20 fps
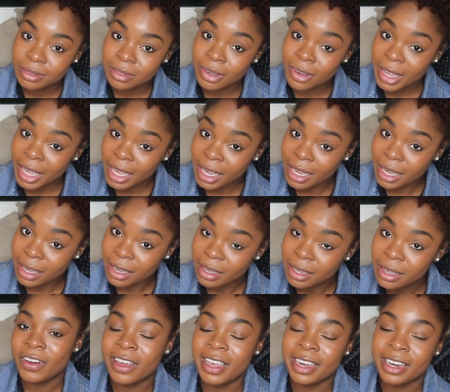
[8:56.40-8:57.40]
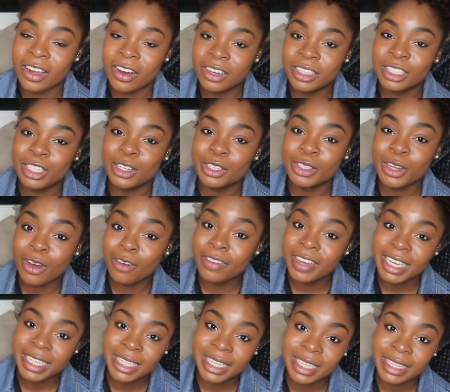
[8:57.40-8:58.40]
Okay? And also, don't
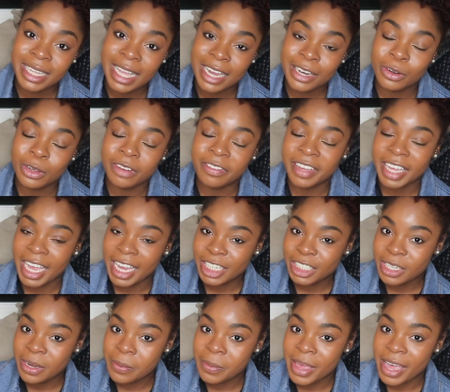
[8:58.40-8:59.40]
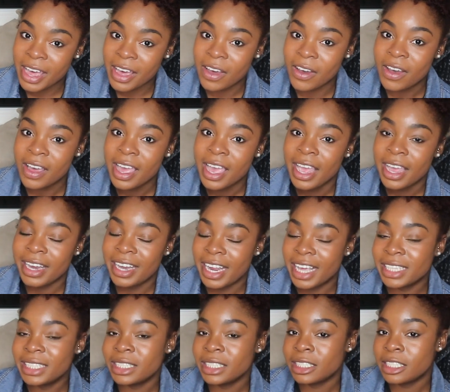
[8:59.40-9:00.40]
forget to hit that notification bell
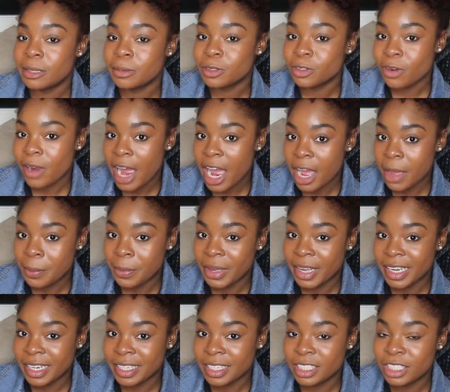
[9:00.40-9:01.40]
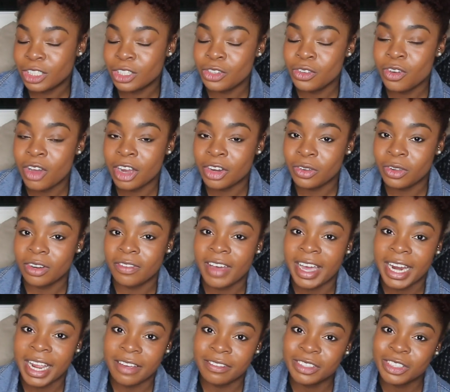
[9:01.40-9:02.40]
next to the subscribe button so you are
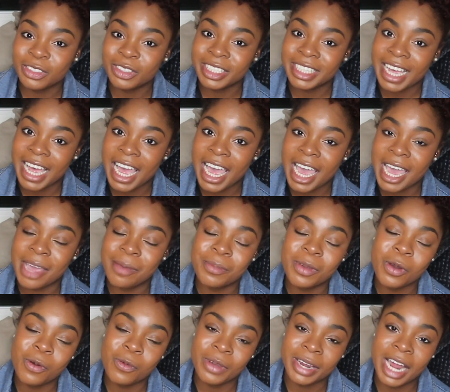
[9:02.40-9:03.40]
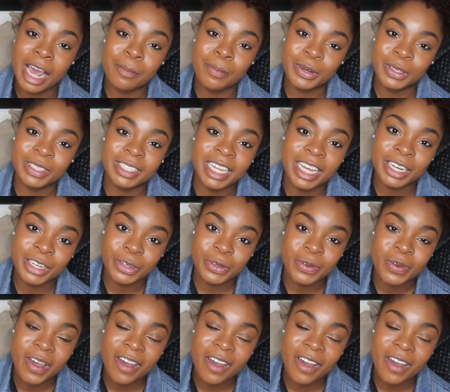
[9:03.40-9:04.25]
notified every single time when I post a new